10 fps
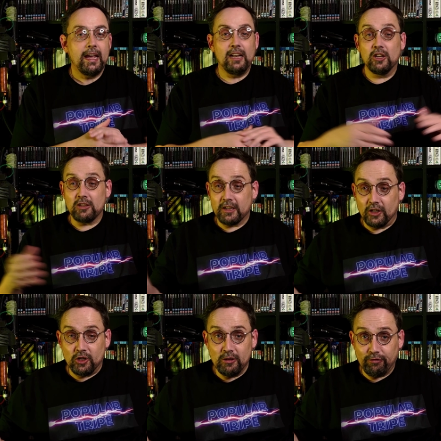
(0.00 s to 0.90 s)
It looks like a
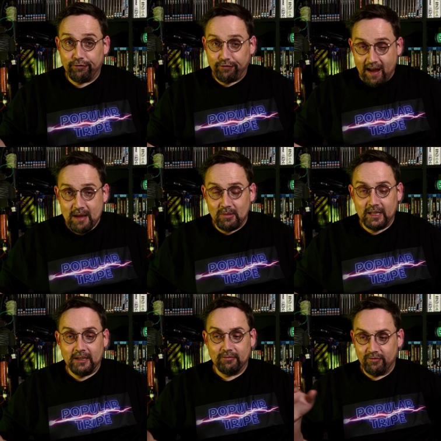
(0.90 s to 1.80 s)
good
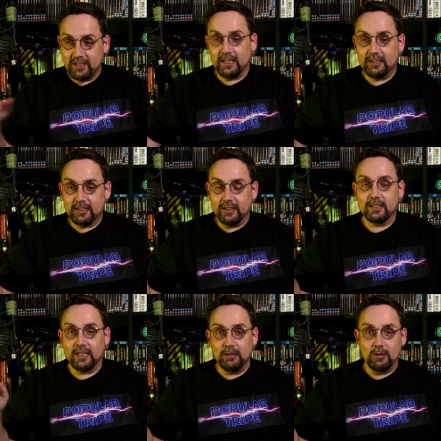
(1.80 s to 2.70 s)
family visit to the
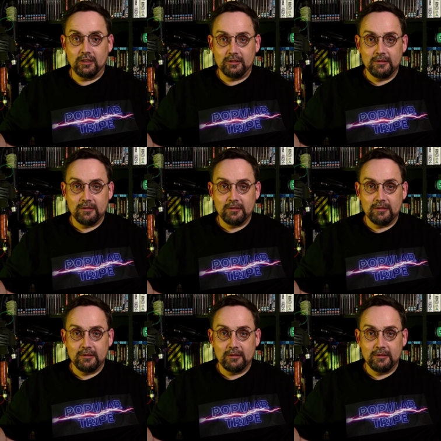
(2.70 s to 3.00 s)
cinema.